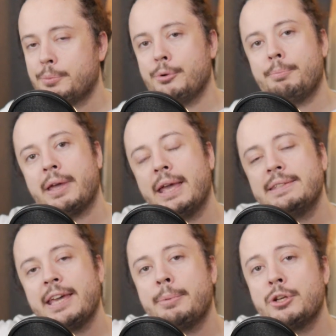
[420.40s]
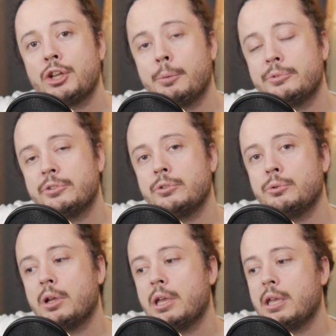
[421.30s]
to put my Etsy ad budget up
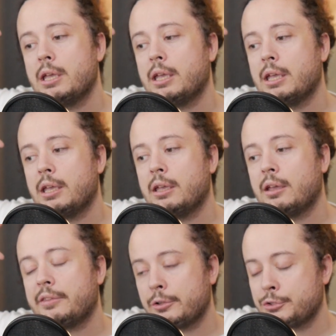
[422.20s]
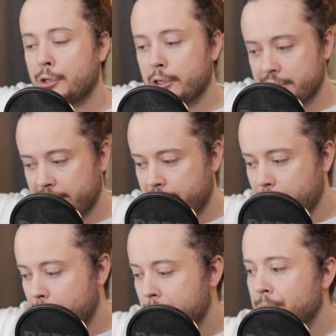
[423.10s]
to $1,000 a day,
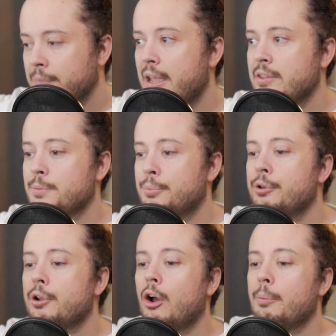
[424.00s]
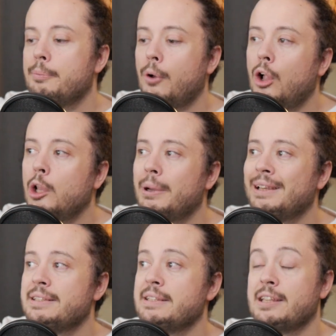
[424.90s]
and to put up all my
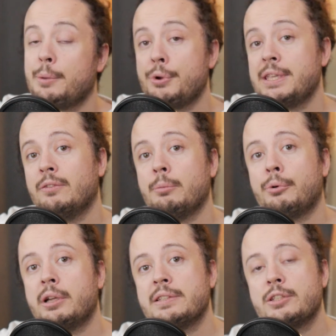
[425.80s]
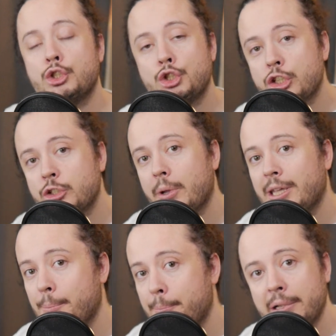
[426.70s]
listings at a break-even price, just so I
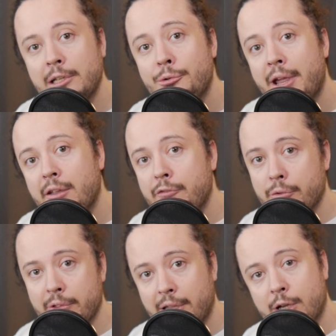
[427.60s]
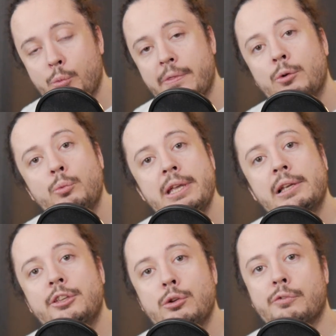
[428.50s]
can build rank for when the
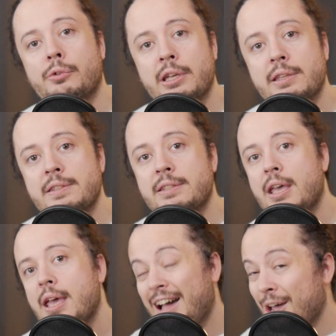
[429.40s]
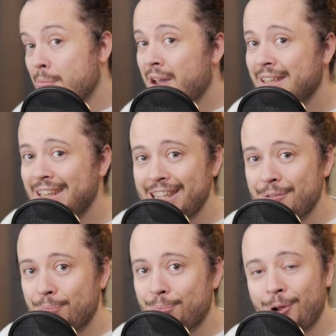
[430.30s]
real Q4 hits. I might
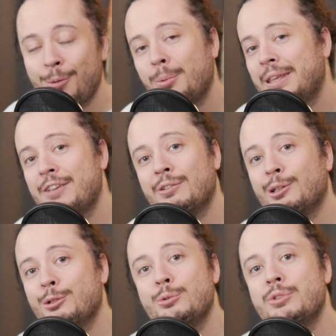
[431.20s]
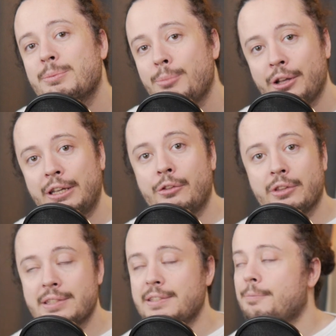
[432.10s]
probably even lose money on
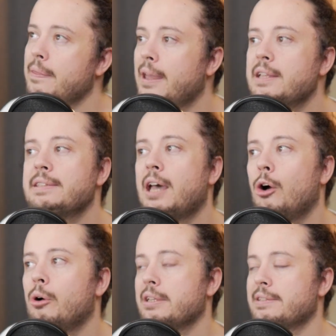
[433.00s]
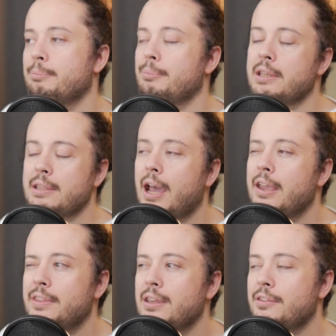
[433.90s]
this. That's how but
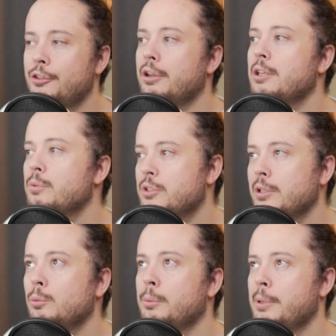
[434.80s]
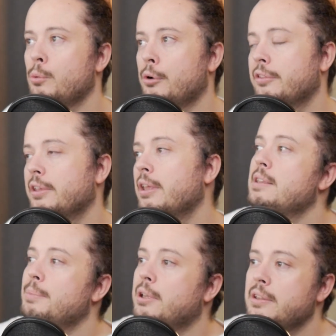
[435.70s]
I thought it still would be worth it,
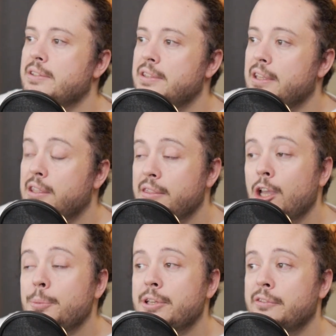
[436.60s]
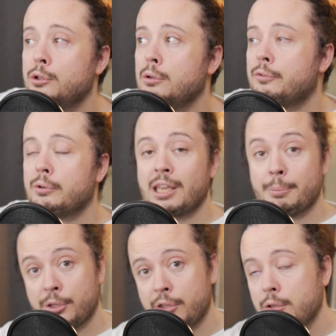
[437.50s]
because the upside of Q4
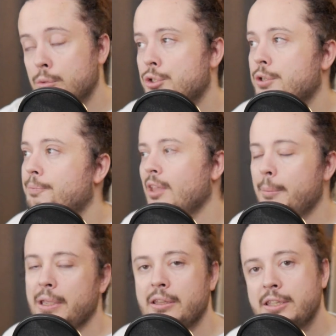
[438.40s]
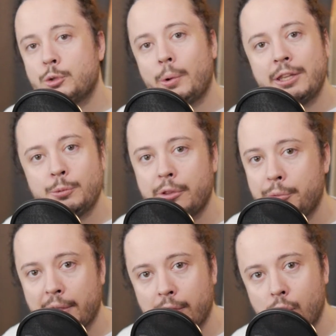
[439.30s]
can be huge. I mean, in
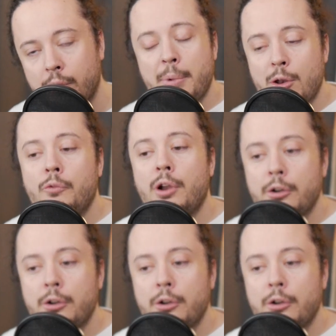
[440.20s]
2023 alone, I made over